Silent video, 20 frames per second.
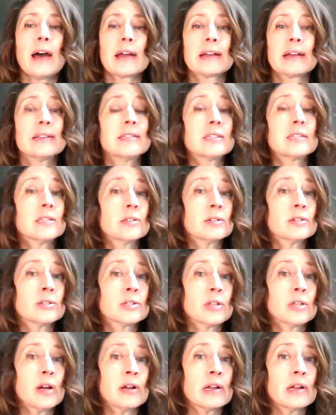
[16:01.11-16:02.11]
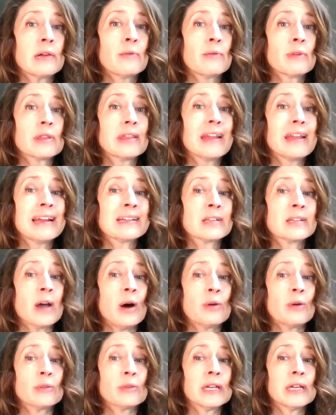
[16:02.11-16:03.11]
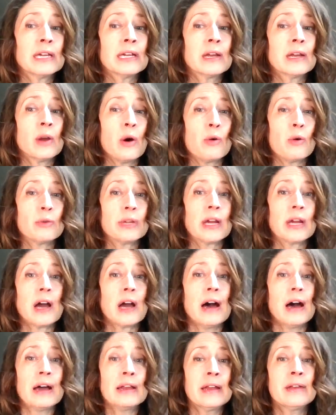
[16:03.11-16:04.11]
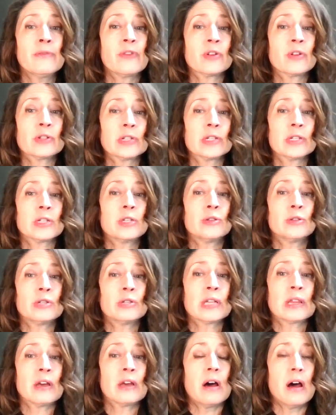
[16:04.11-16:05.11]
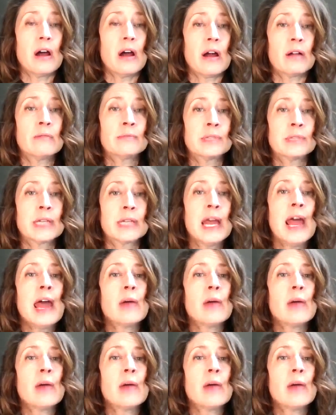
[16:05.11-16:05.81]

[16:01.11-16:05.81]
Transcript: Consider starting with legs only and holding on versus using the arms.